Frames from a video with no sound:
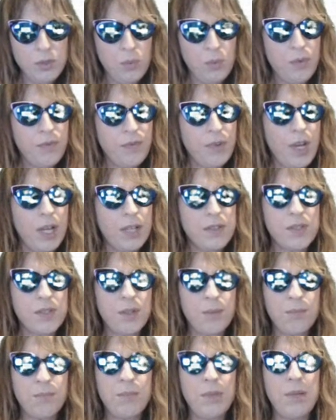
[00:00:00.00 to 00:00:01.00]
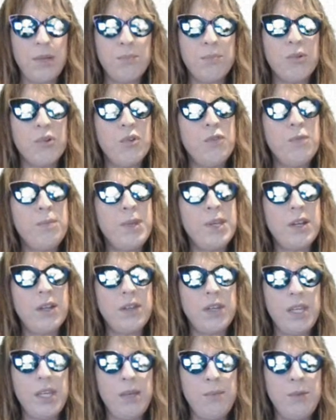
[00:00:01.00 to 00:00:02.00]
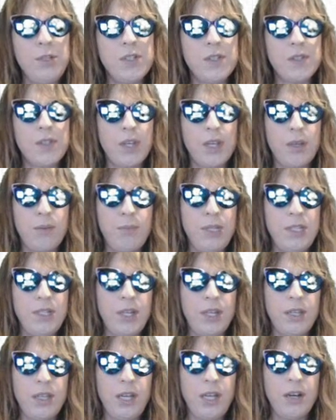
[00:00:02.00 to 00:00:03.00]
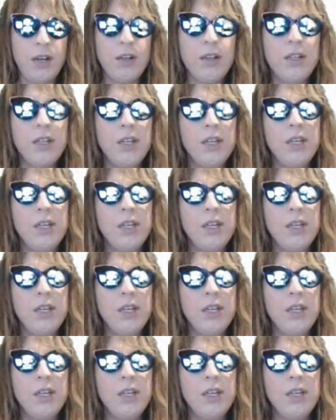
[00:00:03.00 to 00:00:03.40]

We've got some improvement on images that can be done here.